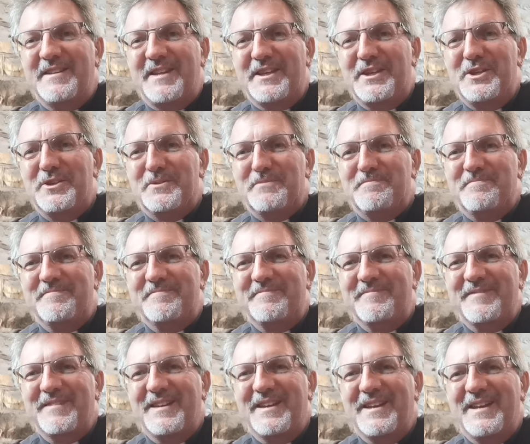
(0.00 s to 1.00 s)
Thank you.
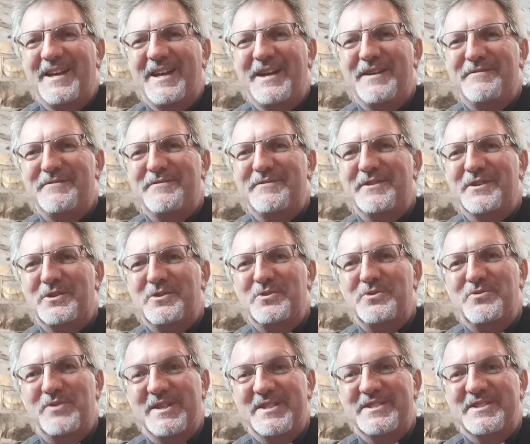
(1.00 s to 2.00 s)
Have a
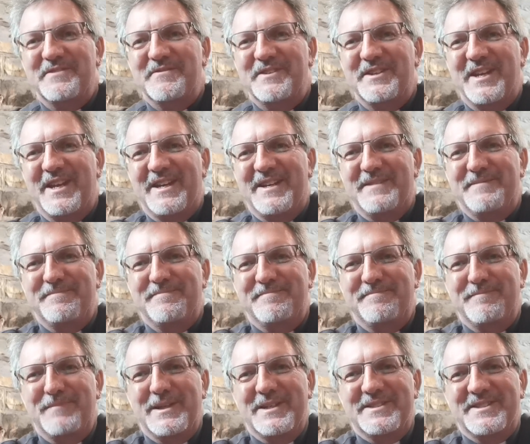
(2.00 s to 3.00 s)
good rest of the day.
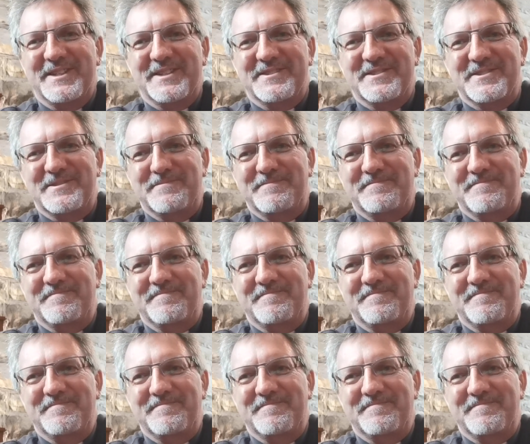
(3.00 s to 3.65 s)
Blessings.